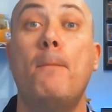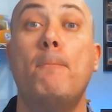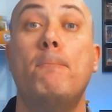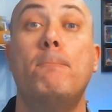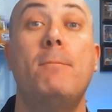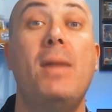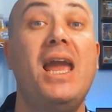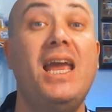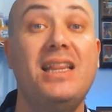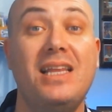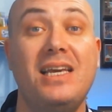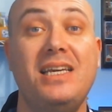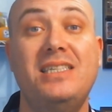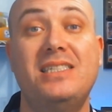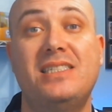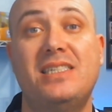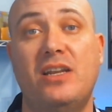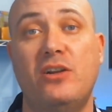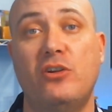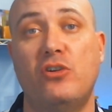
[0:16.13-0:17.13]
mainly
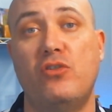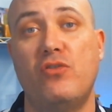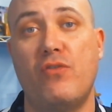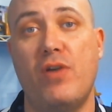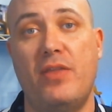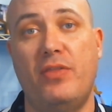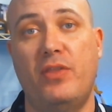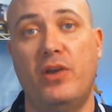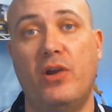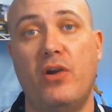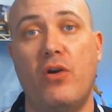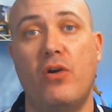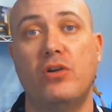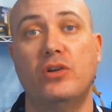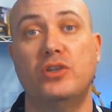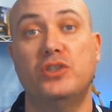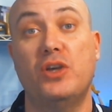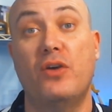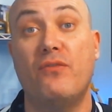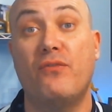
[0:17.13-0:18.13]
centered around the
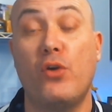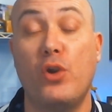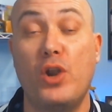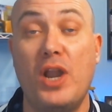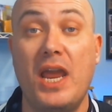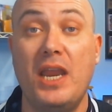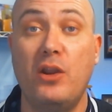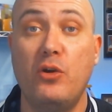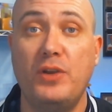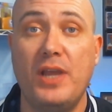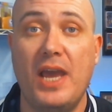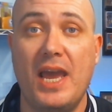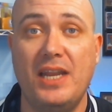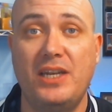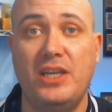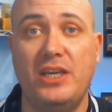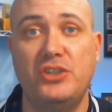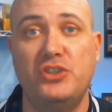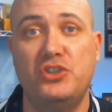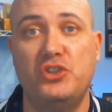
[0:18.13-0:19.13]
cards of Fernando
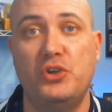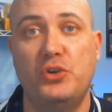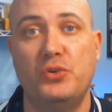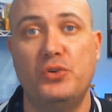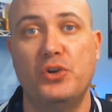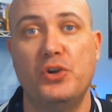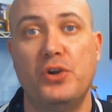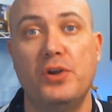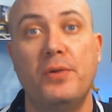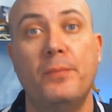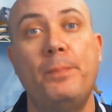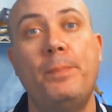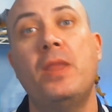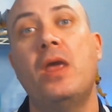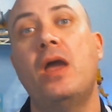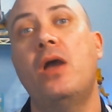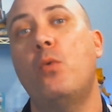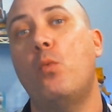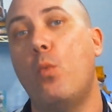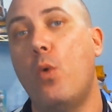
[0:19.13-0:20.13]
Tatis Junior,
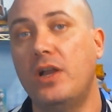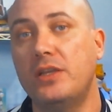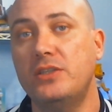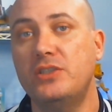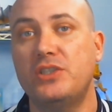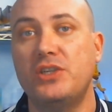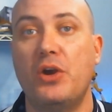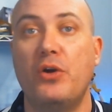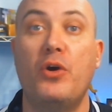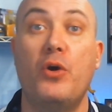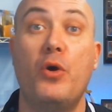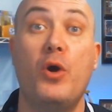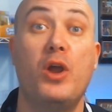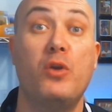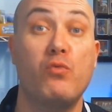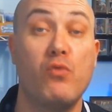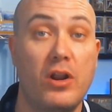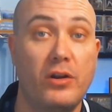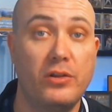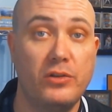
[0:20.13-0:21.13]
Juan Soto, and
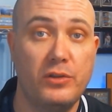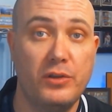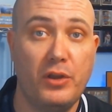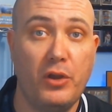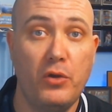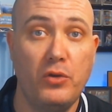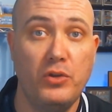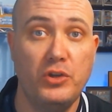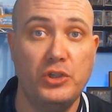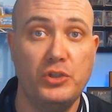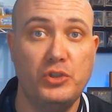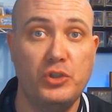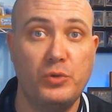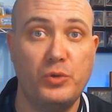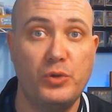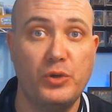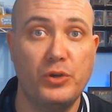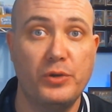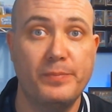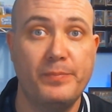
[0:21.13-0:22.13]
Ronald Acuña
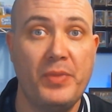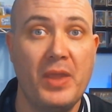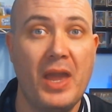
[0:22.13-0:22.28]
Junior